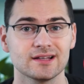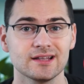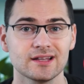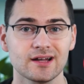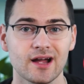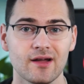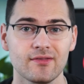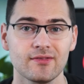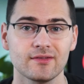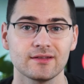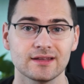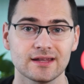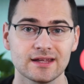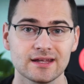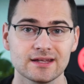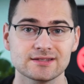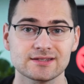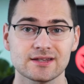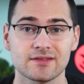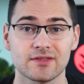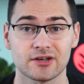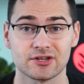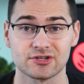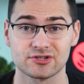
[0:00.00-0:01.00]
click on the
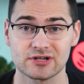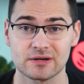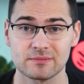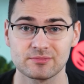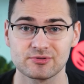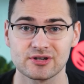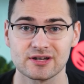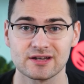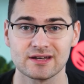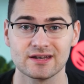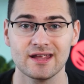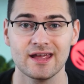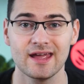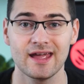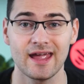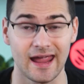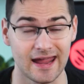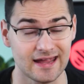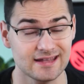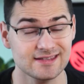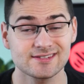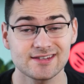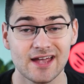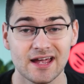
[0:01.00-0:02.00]
links in the description
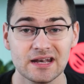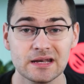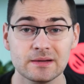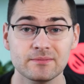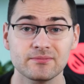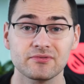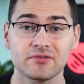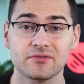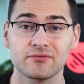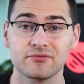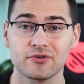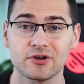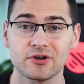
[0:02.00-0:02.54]
and sign up for